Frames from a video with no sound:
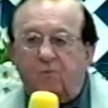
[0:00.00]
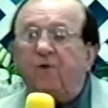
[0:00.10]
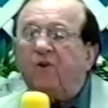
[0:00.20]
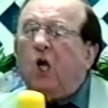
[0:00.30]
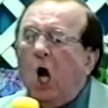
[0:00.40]

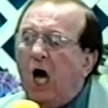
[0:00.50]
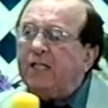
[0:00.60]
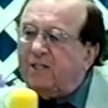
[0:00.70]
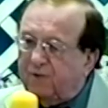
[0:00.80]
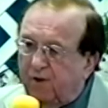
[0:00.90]
with
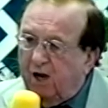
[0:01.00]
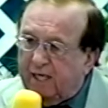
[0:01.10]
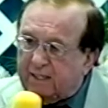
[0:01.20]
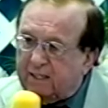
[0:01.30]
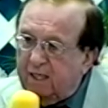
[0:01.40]
God's
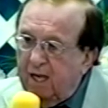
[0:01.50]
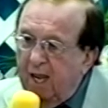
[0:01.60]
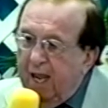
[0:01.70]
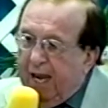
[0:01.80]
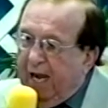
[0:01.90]
thoughts
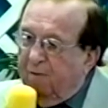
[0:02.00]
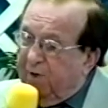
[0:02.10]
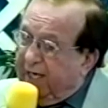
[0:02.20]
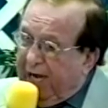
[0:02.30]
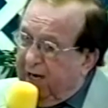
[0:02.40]
and
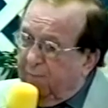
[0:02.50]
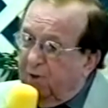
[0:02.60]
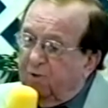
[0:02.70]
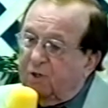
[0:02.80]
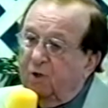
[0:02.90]
be
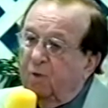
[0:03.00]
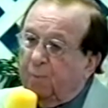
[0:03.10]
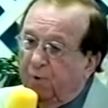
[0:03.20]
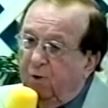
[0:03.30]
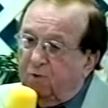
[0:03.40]
able to
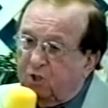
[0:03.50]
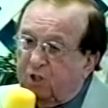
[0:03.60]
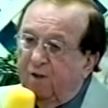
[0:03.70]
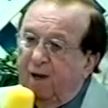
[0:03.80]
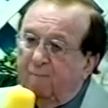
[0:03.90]
approach
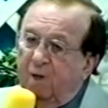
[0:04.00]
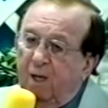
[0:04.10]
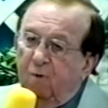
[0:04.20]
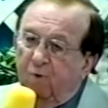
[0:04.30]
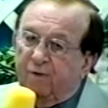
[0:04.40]
them
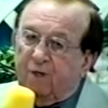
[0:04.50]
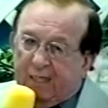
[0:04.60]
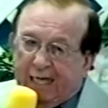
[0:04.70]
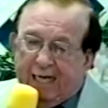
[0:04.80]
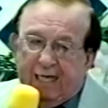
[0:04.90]
with
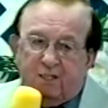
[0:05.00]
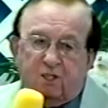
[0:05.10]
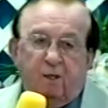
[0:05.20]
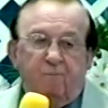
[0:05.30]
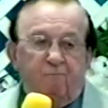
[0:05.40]
God's
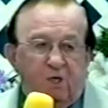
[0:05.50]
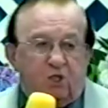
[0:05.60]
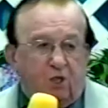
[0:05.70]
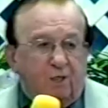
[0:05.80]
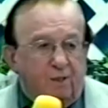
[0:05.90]

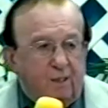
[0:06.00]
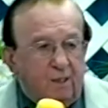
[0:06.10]
mission.